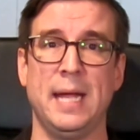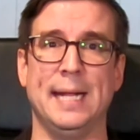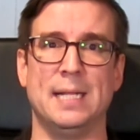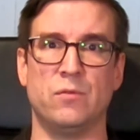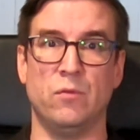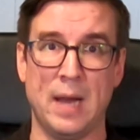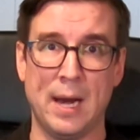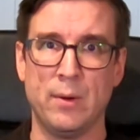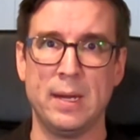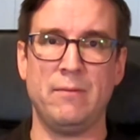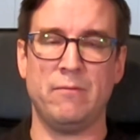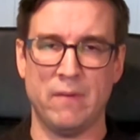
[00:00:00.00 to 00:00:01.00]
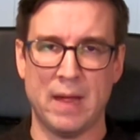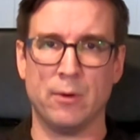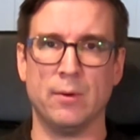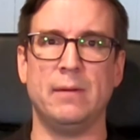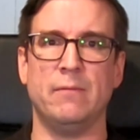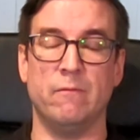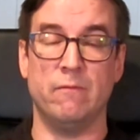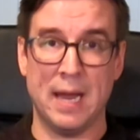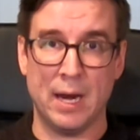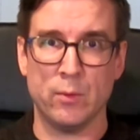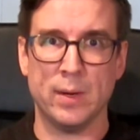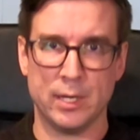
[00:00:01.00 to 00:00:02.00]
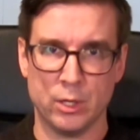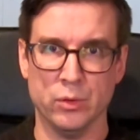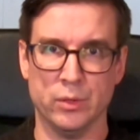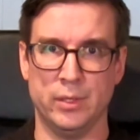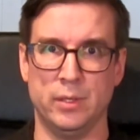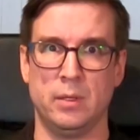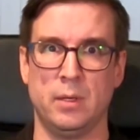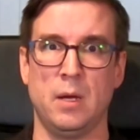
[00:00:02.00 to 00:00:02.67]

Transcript: It's very, very, very good,